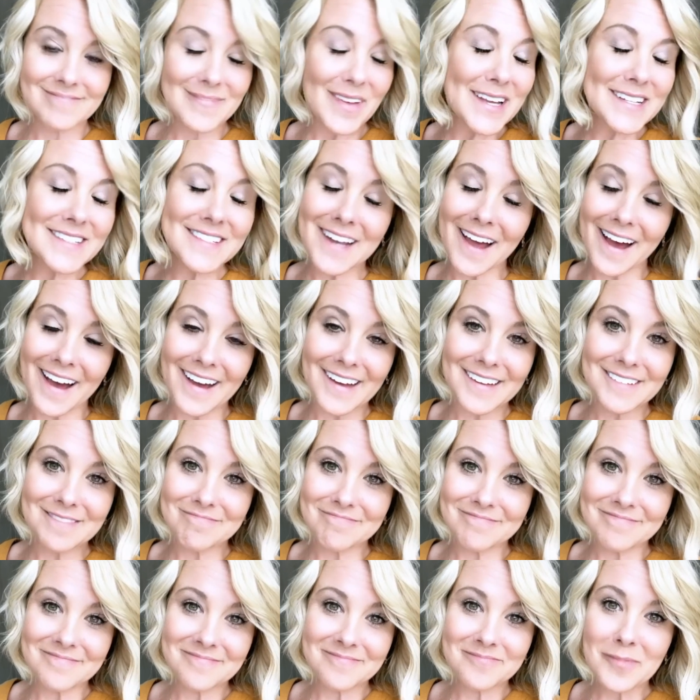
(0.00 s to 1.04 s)
It's not.
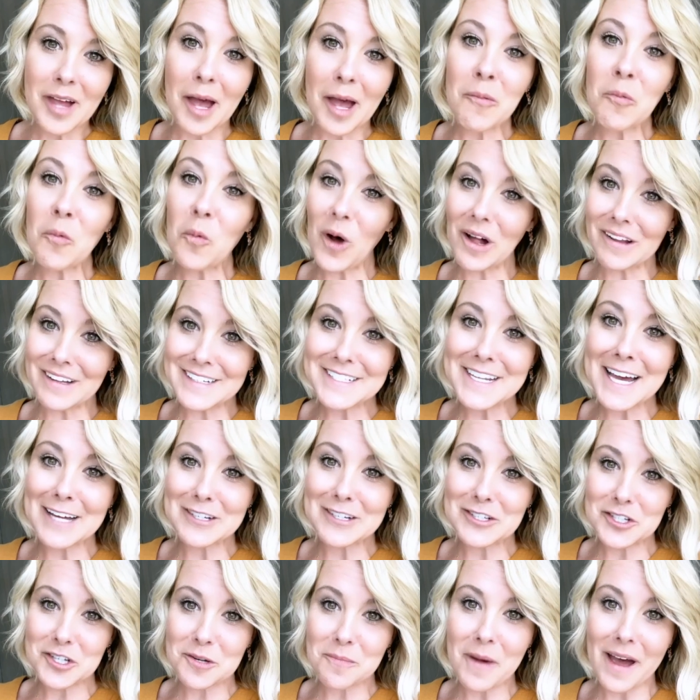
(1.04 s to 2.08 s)
I'm well
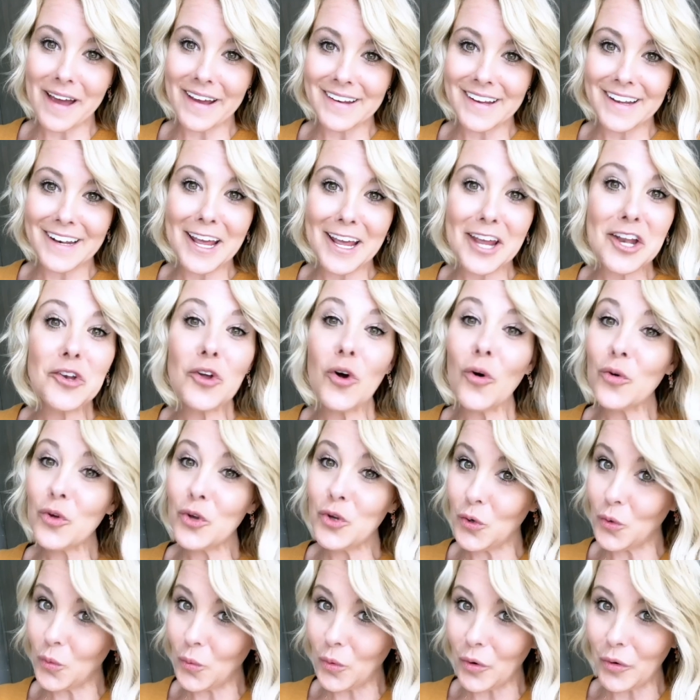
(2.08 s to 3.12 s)
attached to mine, and I know
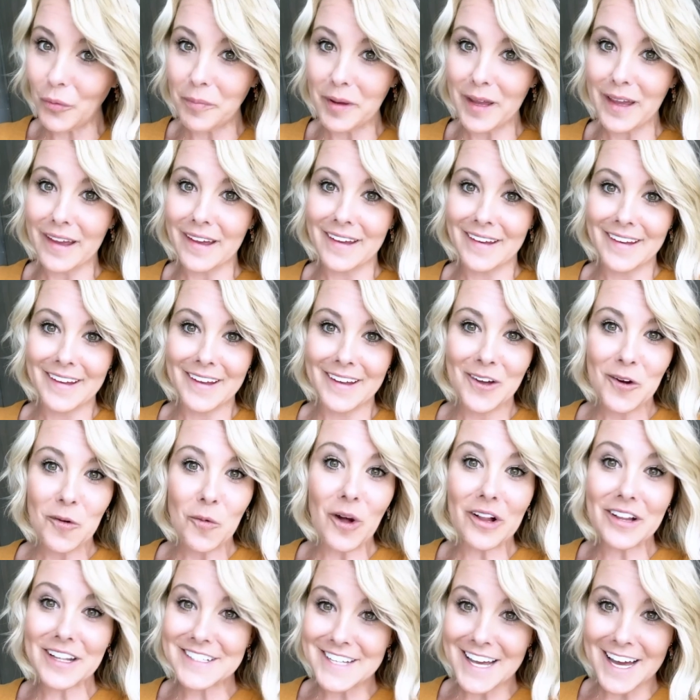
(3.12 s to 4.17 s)
you will be
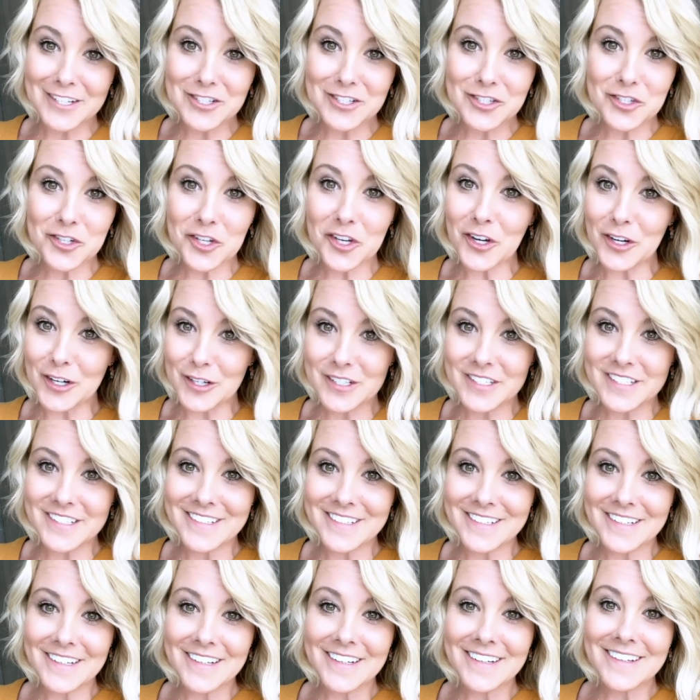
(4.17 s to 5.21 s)
well attached to yours.
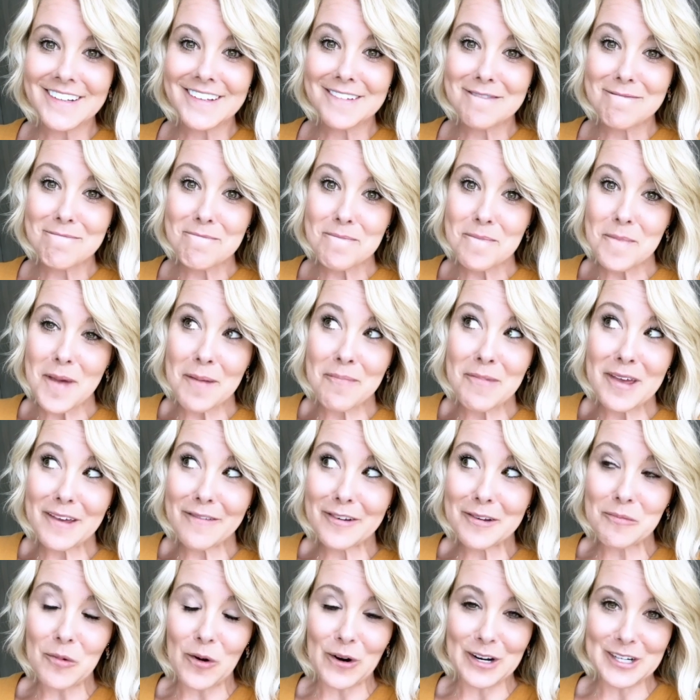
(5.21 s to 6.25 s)
Maybe
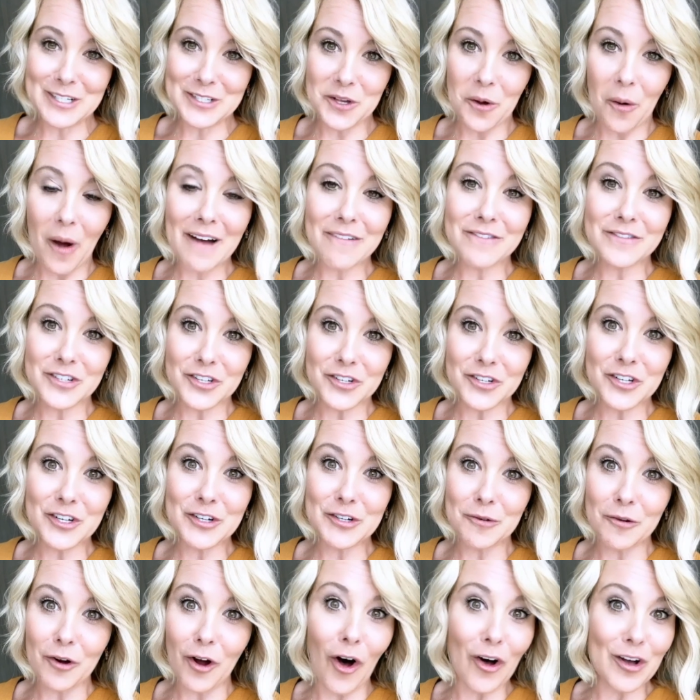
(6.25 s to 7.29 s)
even more so after
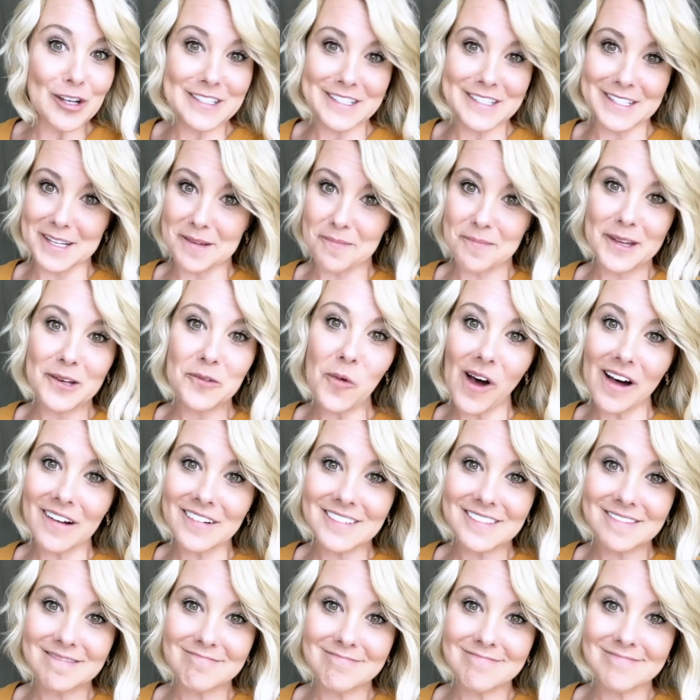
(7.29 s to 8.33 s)
you're all sleeping well.
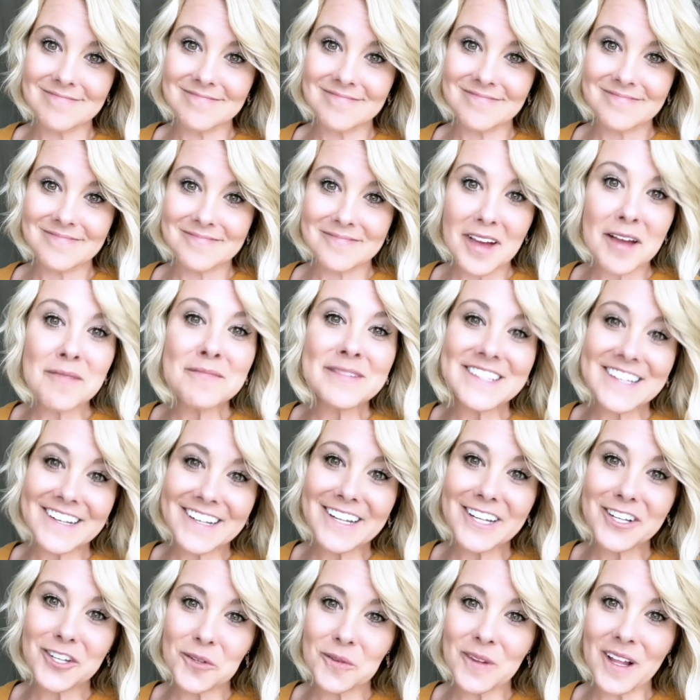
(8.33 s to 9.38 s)
I'm
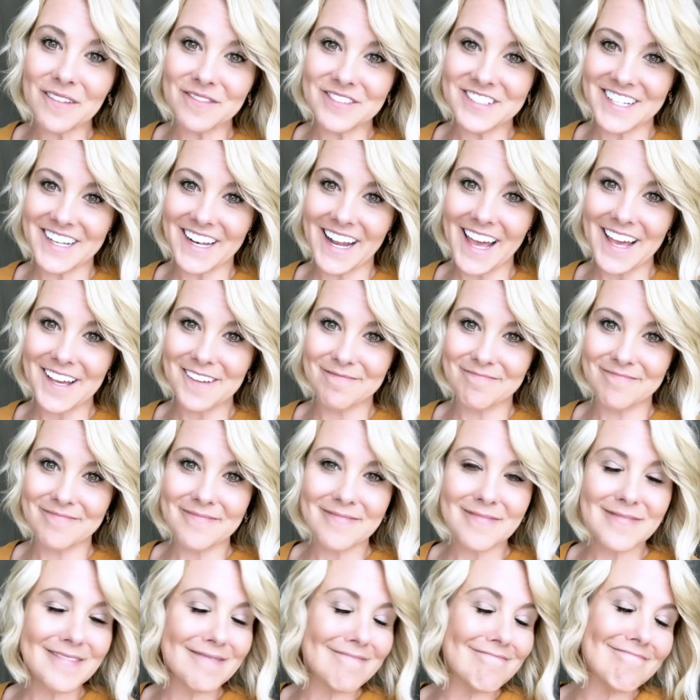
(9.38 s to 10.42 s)
sending you love today.
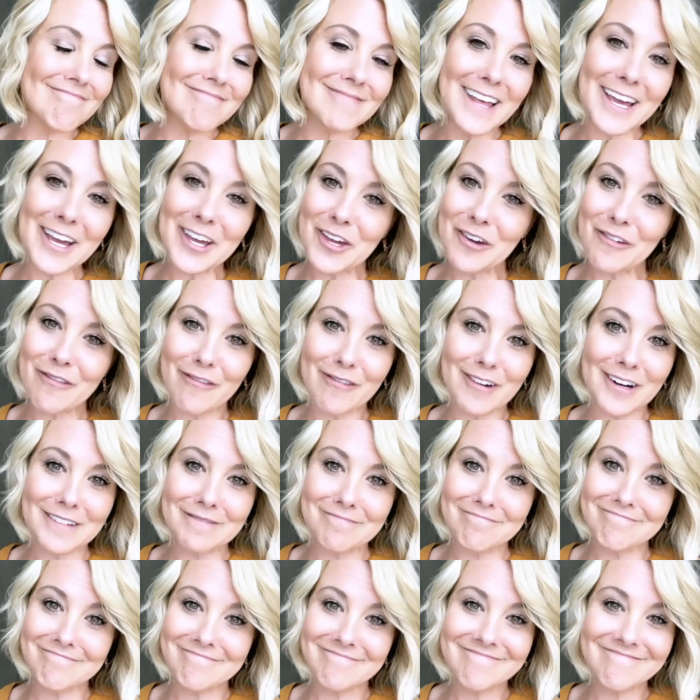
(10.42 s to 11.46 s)
Thank you for
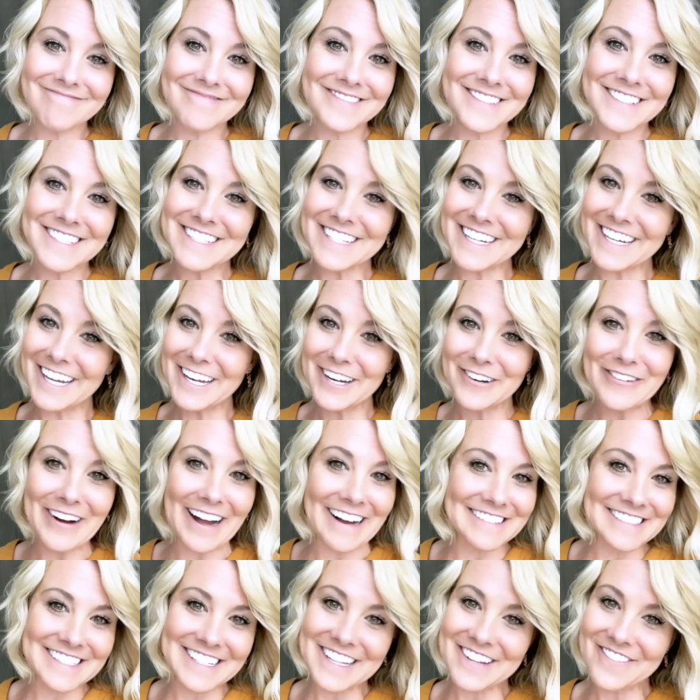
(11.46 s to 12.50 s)
sticking
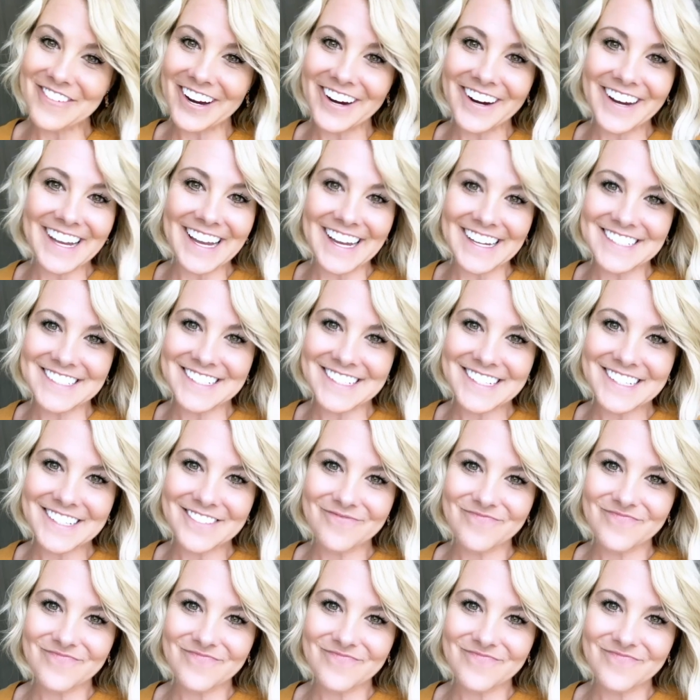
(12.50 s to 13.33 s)
around to the very end.